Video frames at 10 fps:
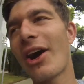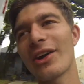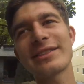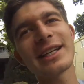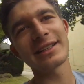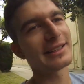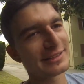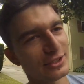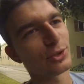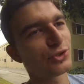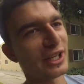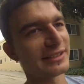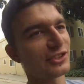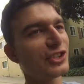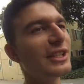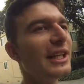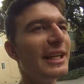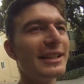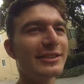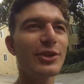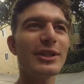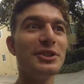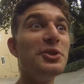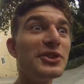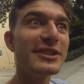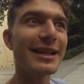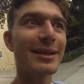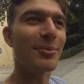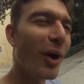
Honestly, I think it's a cool transition. He's going to UC Santa